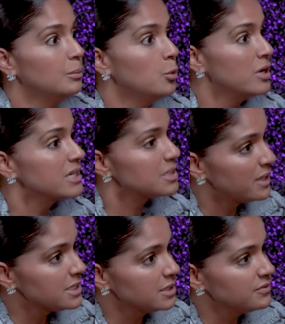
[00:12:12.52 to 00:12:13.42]
more
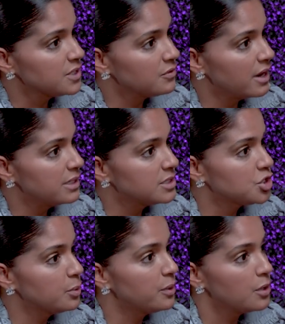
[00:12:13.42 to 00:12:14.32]
expensive to rent. It's
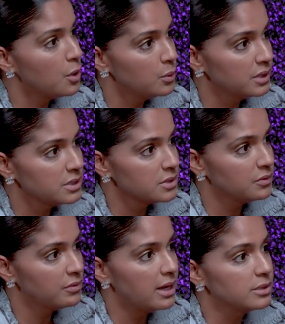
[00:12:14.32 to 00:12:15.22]
cheaper to own than
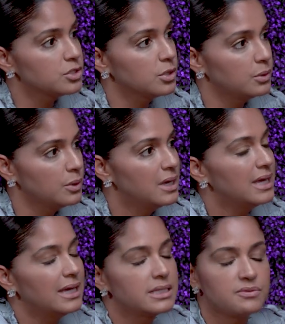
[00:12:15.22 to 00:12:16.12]
to rent. So
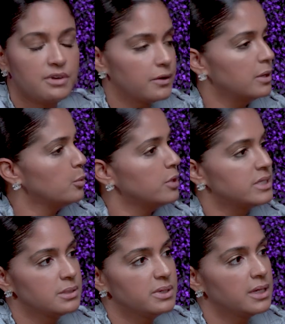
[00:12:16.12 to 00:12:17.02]
it's very
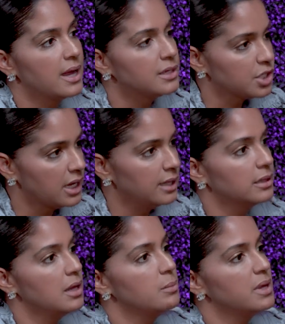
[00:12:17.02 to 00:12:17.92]
important to me to
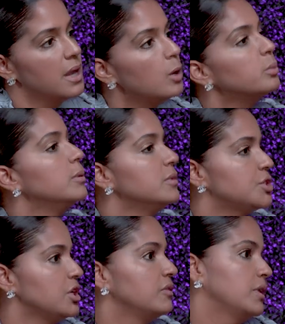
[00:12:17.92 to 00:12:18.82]
educate them and help them
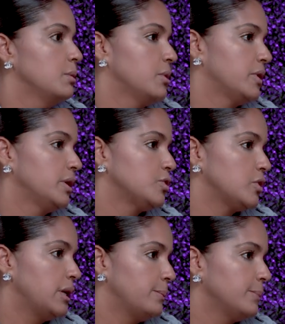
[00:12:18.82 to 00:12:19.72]
achieve the American
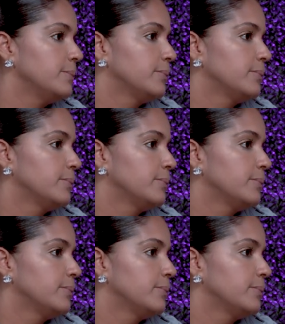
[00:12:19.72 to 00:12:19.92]
dream.